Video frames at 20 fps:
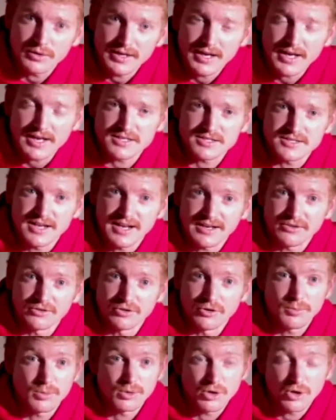get snagged
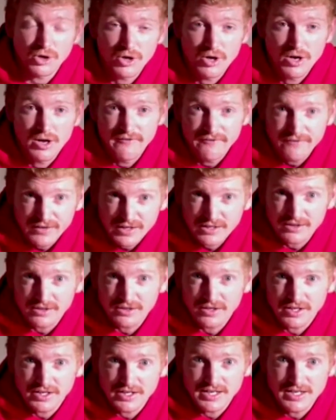up or feel
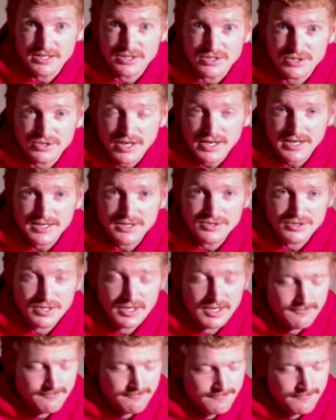that you need to change it.